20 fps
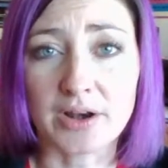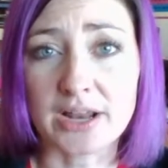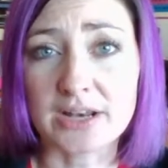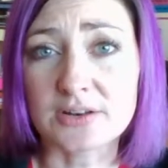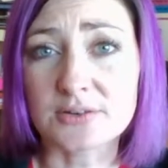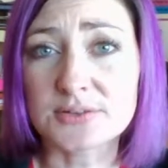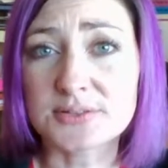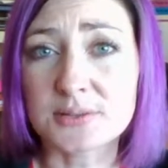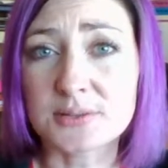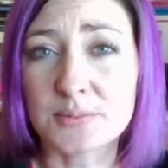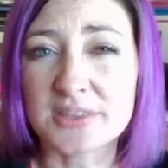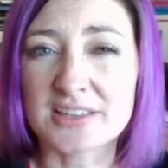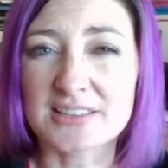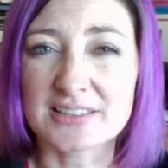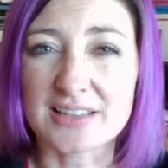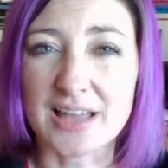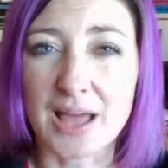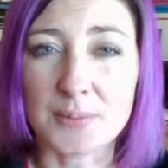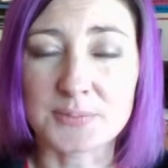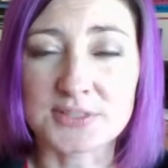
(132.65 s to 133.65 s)
I know some of these
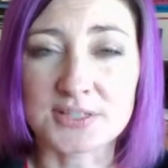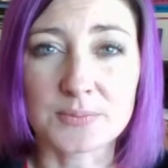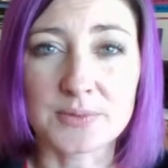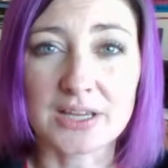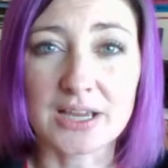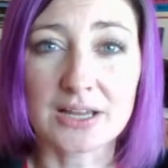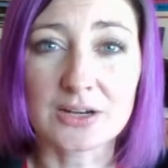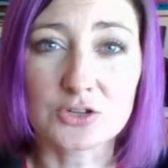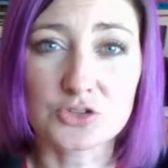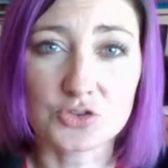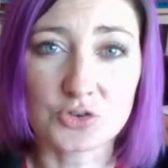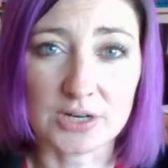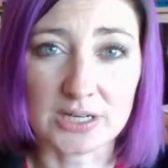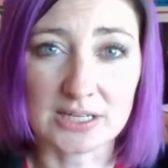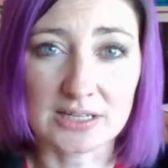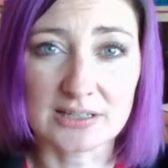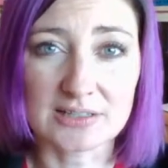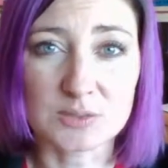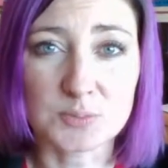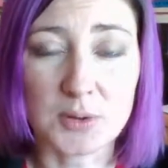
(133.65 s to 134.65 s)
labs can be kind of
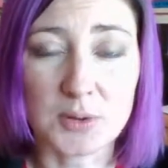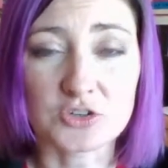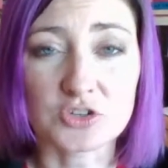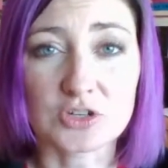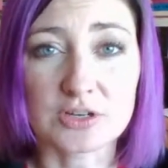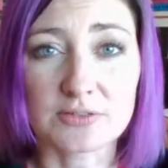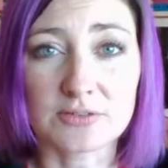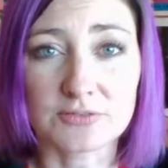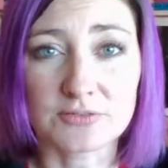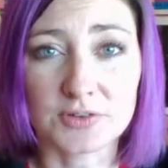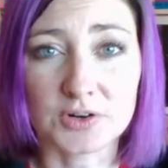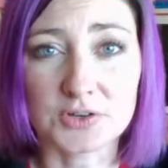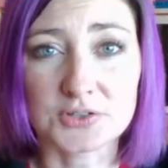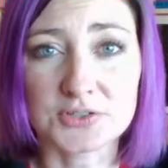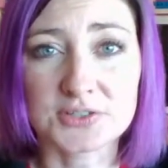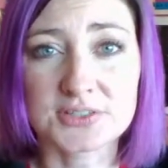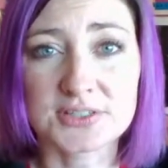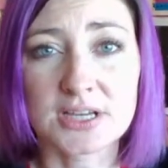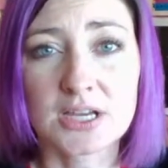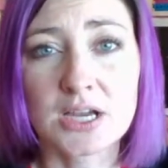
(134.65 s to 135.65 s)
tricky, especially at
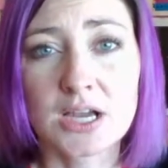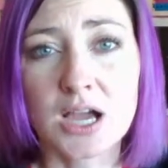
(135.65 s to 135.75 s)
first.